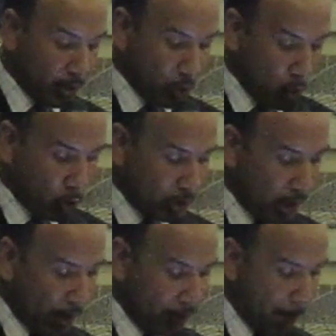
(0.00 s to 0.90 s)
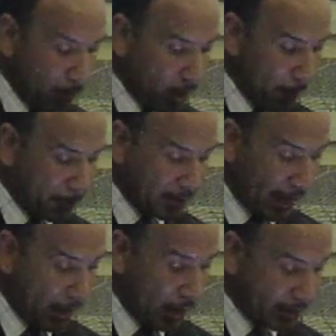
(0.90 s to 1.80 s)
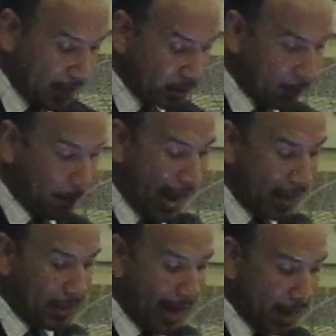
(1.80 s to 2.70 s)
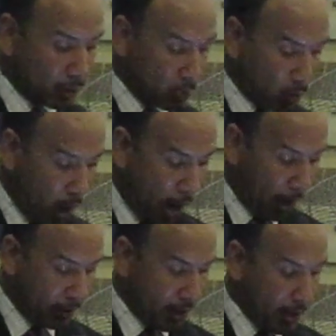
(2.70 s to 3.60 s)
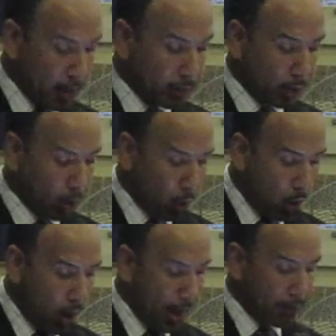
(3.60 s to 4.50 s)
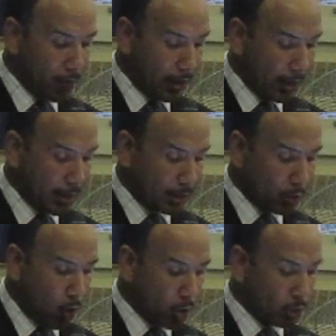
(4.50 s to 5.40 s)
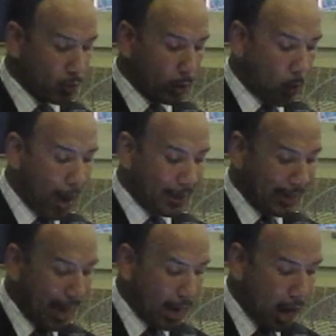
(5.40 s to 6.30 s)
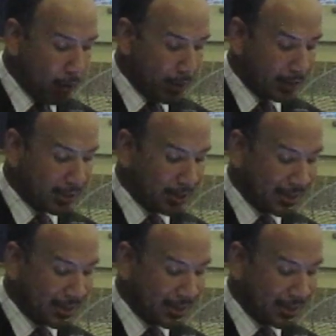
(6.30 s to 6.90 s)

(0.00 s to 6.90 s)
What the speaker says: use of the Muller Center by the National Guard. The law and regulations also require the LRA to